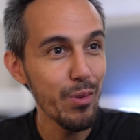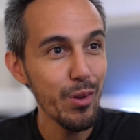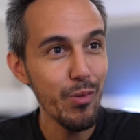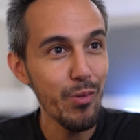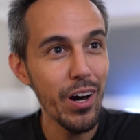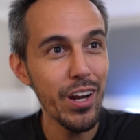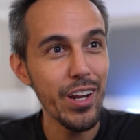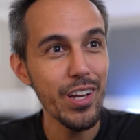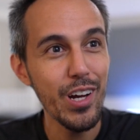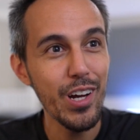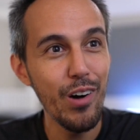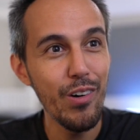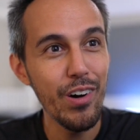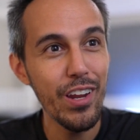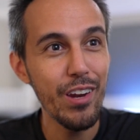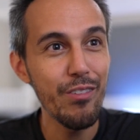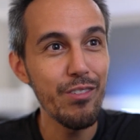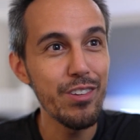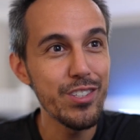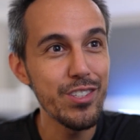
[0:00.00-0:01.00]
want to go in
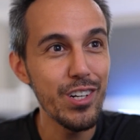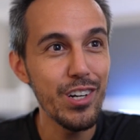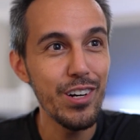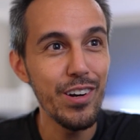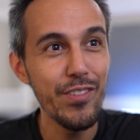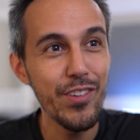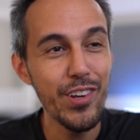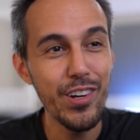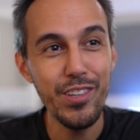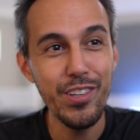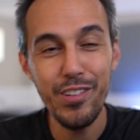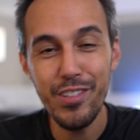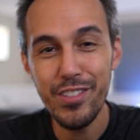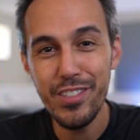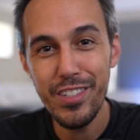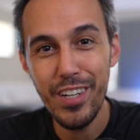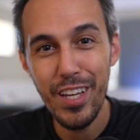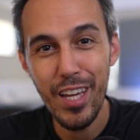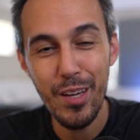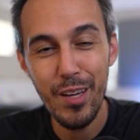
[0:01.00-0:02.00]
and reserve your
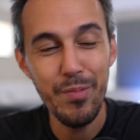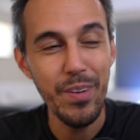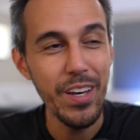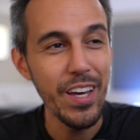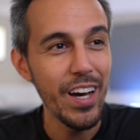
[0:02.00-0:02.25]
username